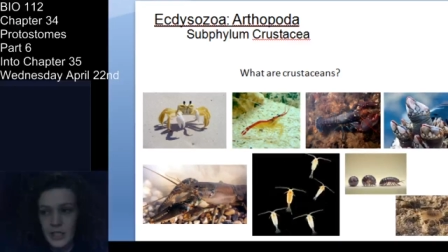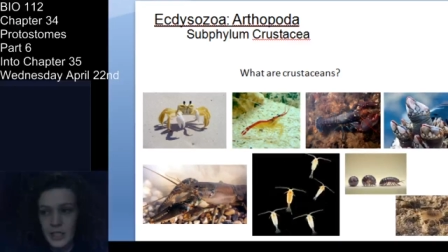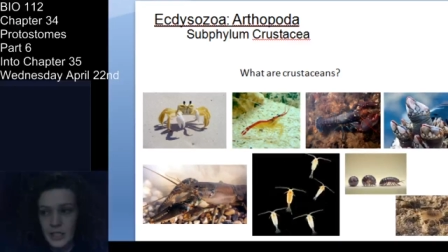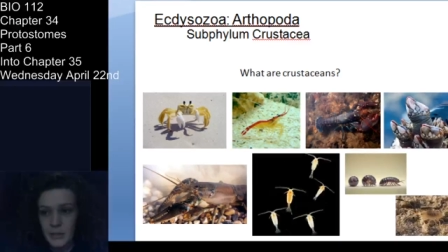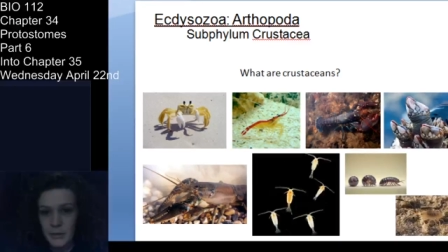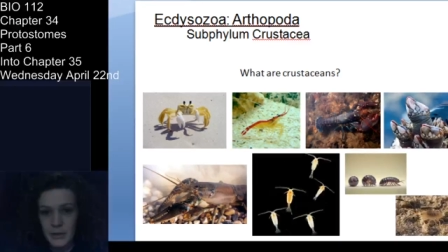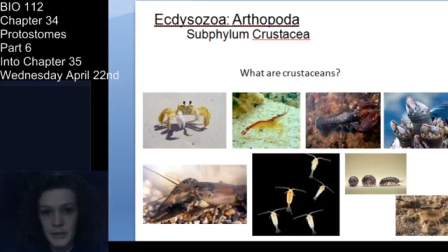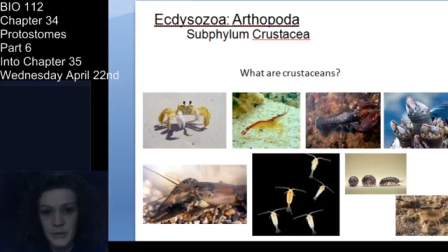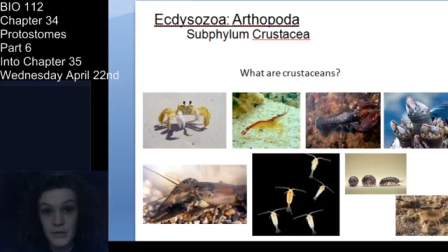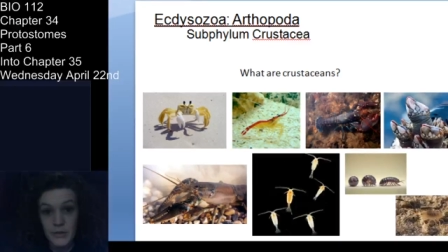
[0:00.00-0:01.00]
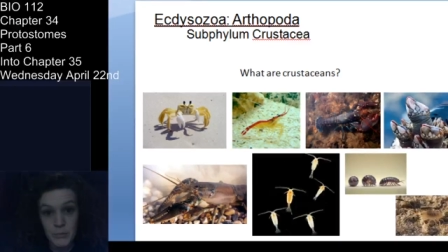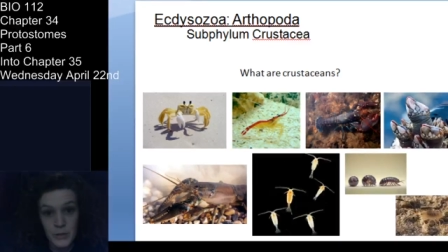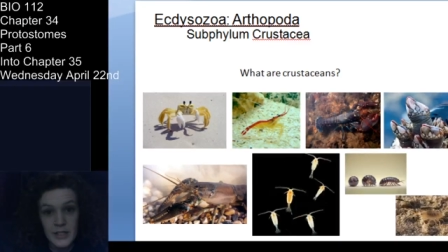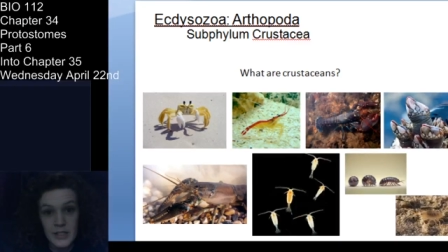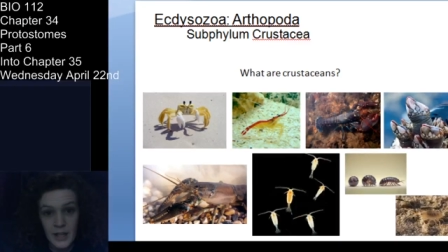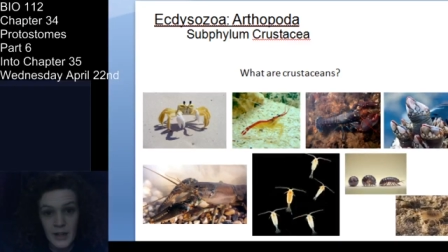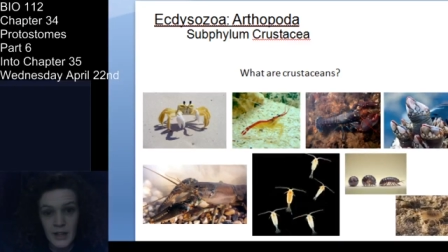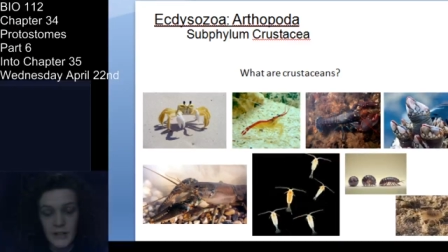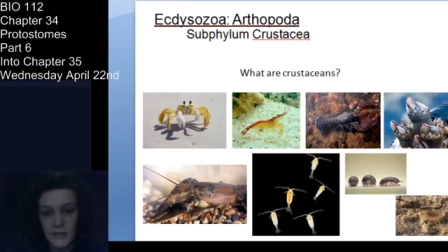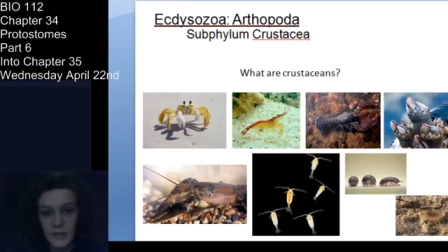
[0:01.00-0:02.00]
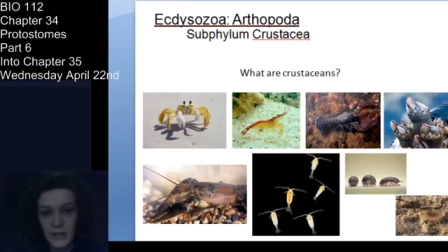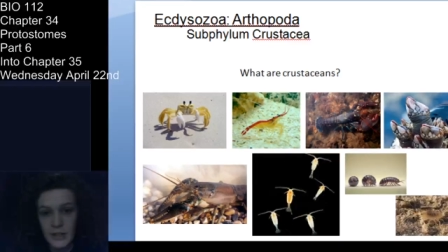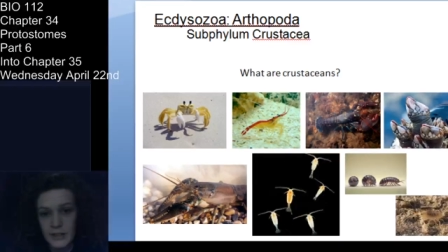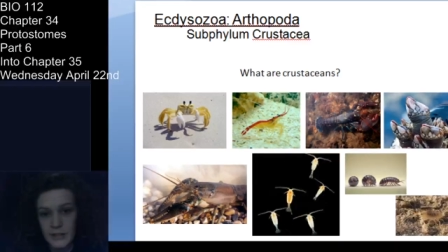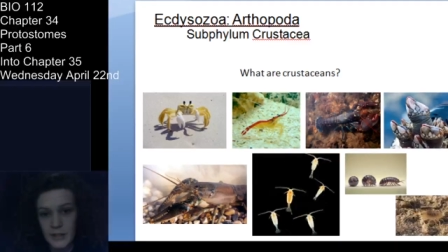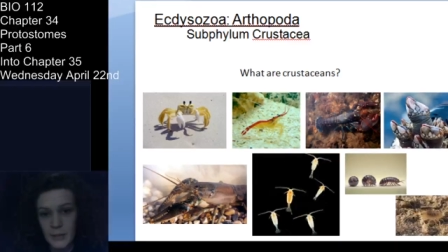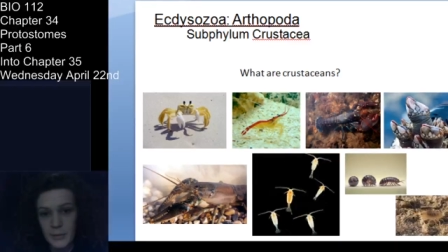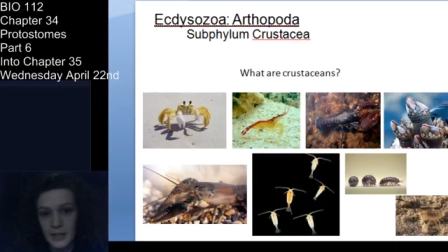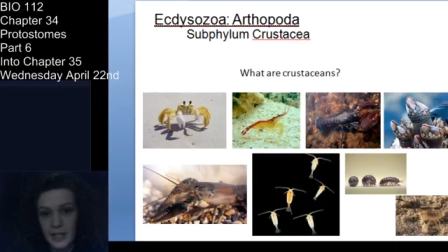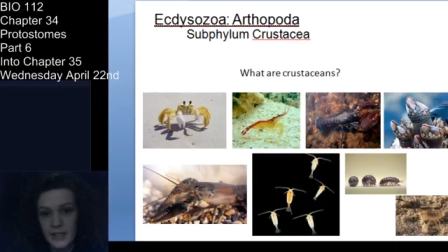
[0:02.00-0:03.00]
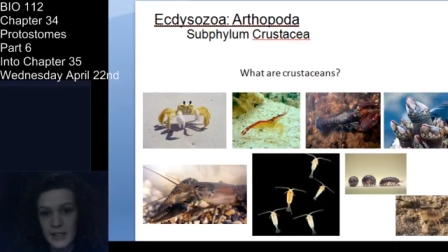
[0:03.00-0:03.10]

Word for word: Uh, but it was pretty scary for a couple days.